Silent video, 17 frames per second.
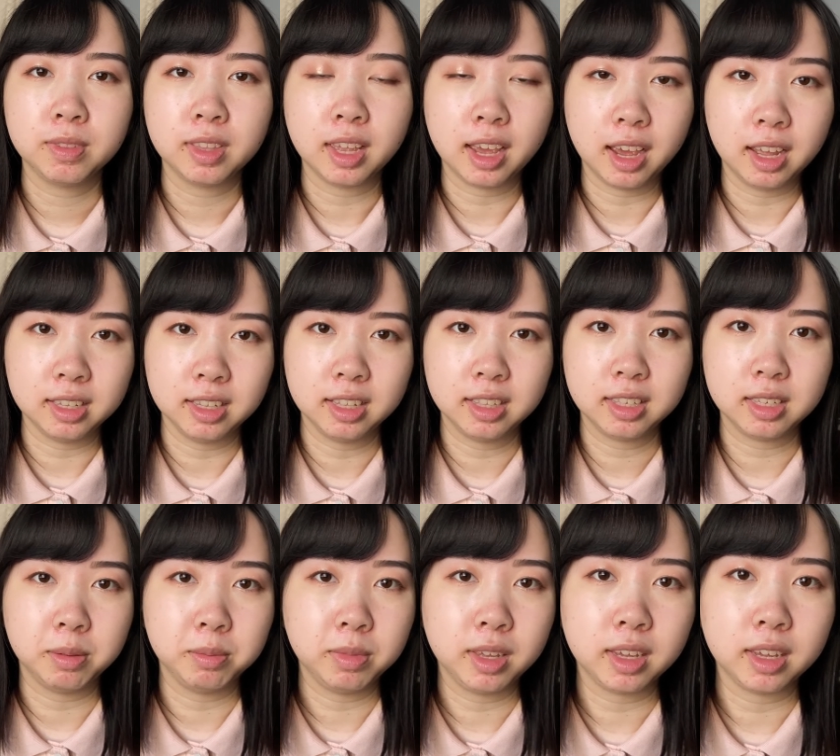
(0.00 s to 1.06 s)
and it's
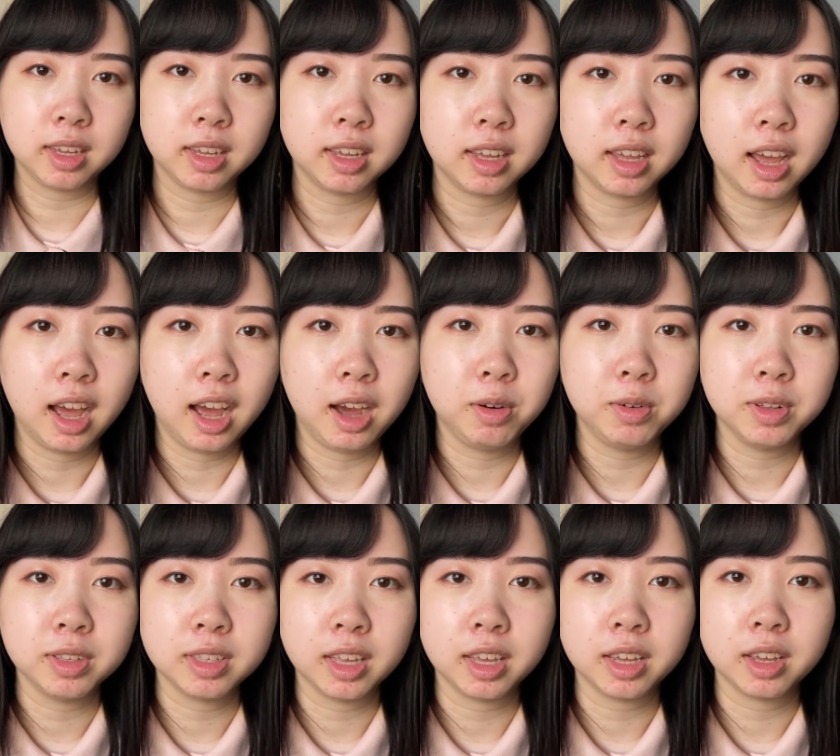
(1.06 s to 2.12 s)
something I
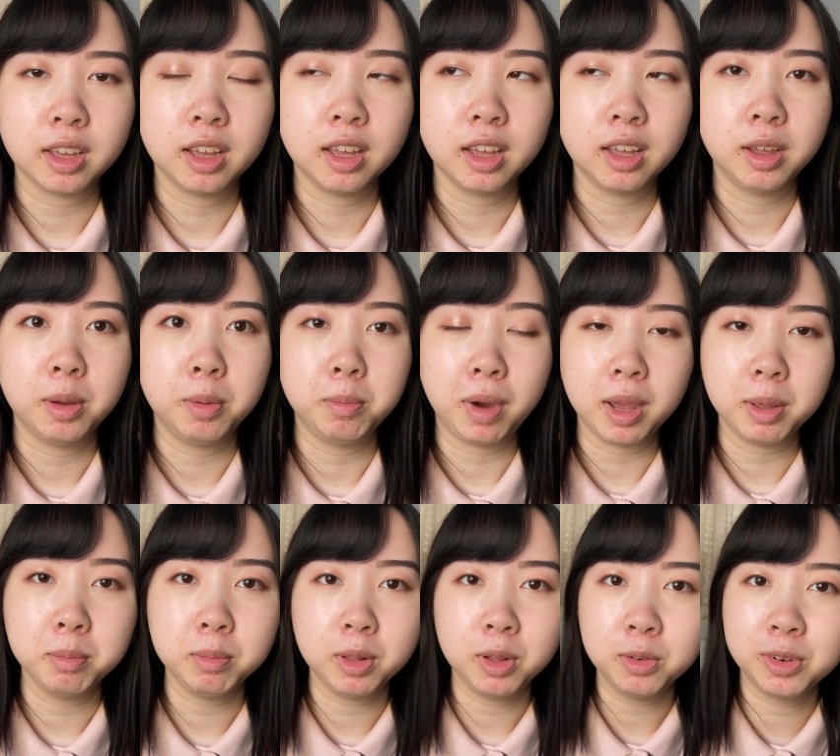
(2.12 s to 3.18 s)
was like
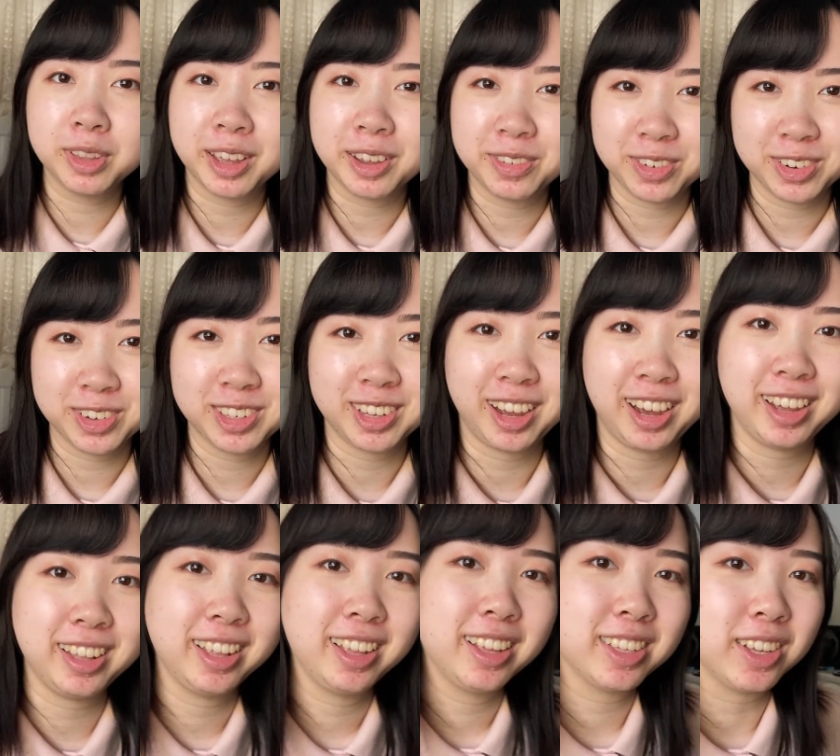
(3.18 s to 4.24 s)
mind blown when I first saw it.
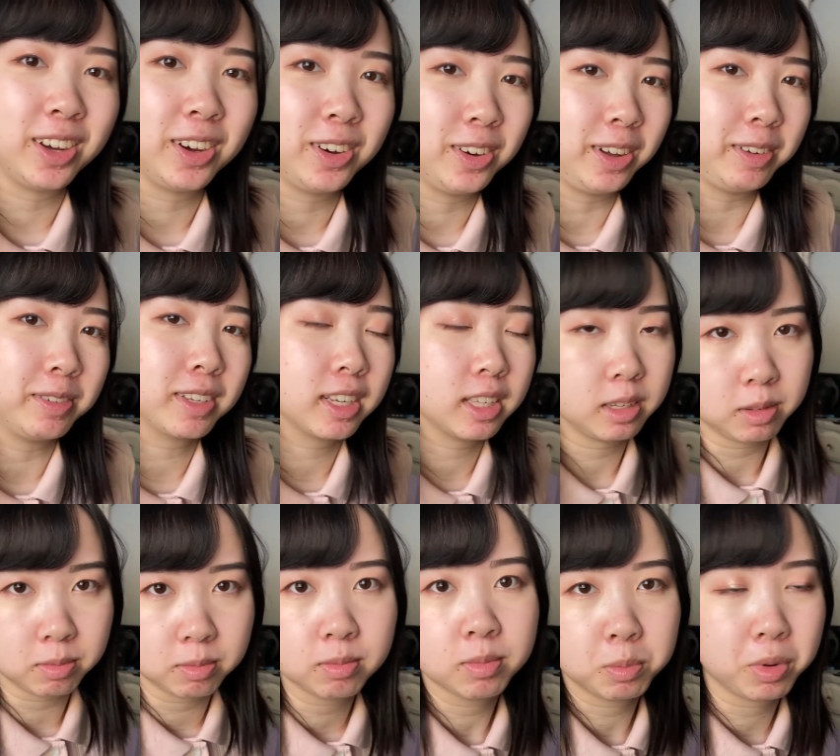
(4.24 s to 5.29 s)
So I'm just
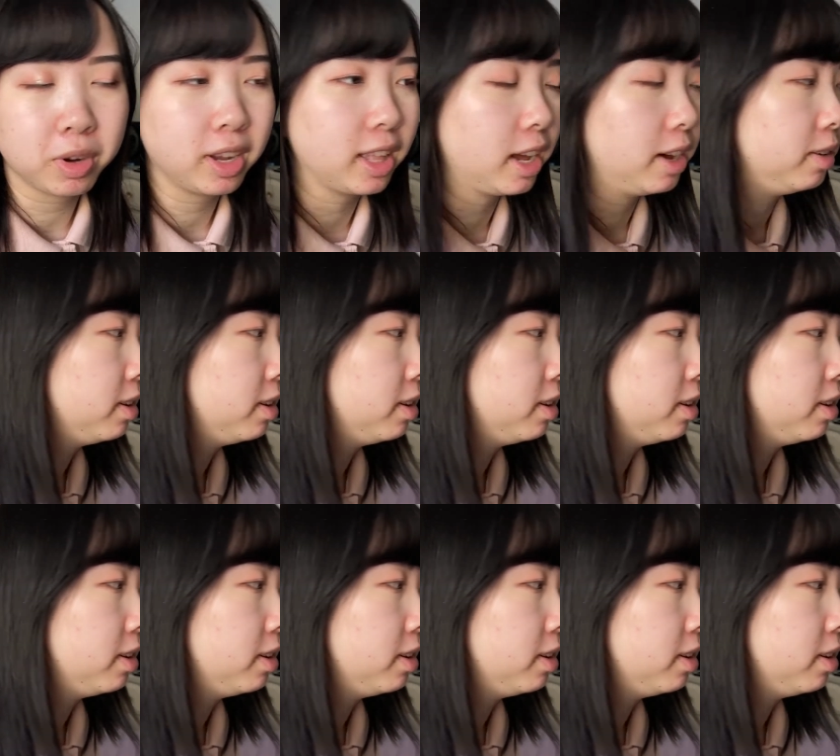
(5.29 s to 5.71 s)
gonna bring it out